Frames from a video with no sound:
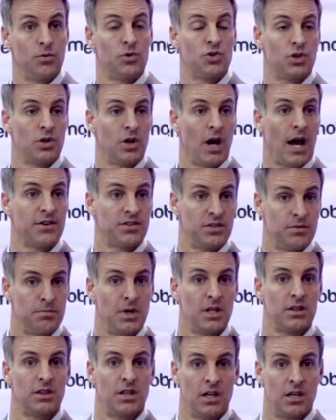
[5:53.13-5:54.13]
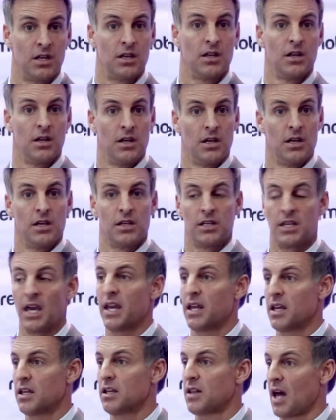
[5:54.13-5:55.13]
Would you guys admit that
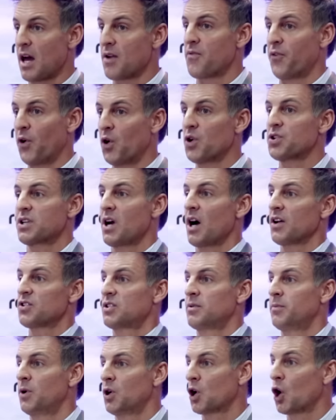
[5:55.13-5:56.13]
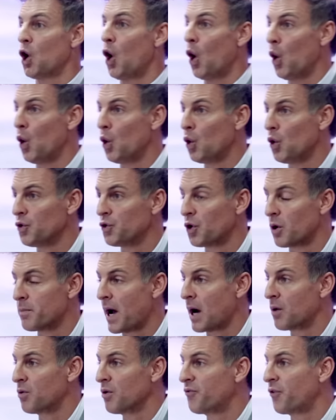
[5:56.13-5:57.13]
getting that first customer cold or
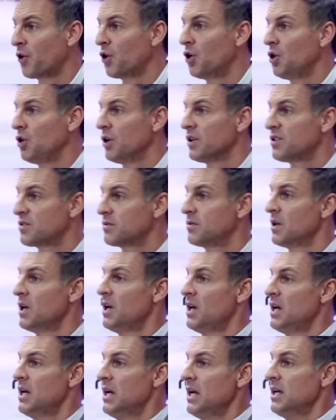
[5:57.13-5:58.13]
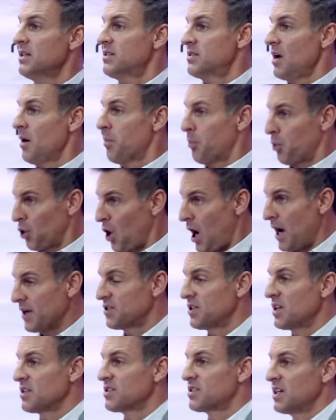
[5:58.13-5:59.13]
by referral, it's a
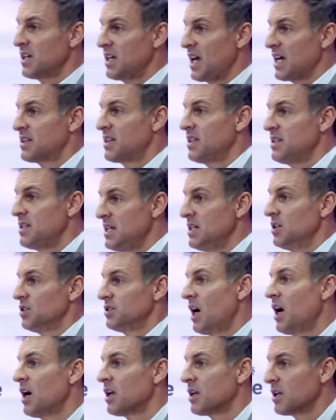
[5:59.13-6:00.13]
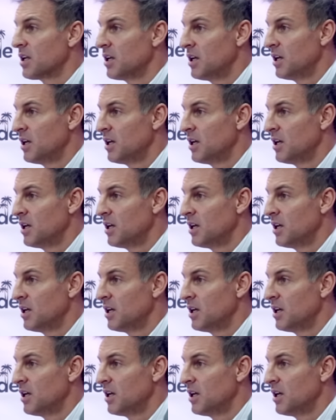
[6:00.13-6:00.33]
process to get the deal done.